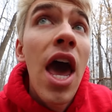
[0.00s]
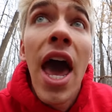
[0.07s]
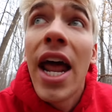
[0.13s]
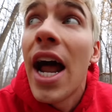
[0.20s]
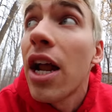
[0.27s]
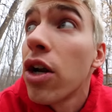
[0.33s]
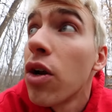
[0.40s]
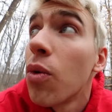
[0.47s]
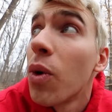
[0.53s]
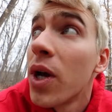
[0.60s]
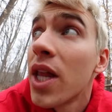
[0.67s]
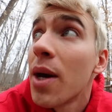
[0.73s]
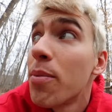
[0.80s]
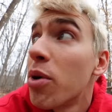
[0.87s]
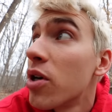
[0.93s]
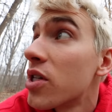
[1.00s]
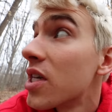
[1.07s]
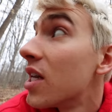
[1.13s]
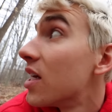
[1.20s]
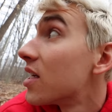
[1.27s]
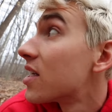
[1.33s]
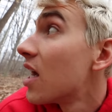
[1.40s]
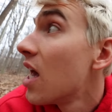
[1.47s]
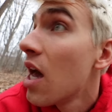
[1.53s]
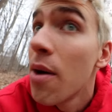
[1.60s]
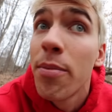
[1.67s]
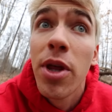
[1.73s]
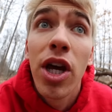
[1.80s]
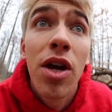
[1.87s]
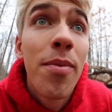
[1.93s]
and I don't know where that person is.
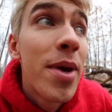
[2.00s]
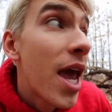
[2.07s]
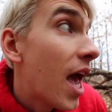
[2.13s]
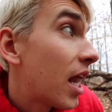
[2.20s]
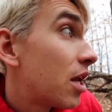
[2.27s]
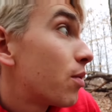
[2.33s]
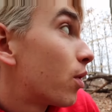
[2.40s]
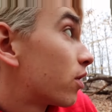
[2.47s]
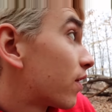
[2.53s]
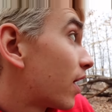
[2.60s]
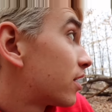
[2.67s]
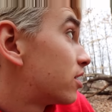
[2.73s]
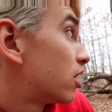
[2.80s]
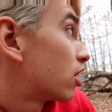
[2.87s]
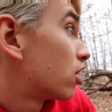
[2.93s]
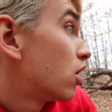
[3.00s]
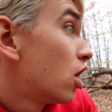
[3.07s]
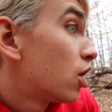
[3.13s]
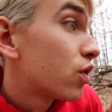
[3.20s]
They could be anywhere around here.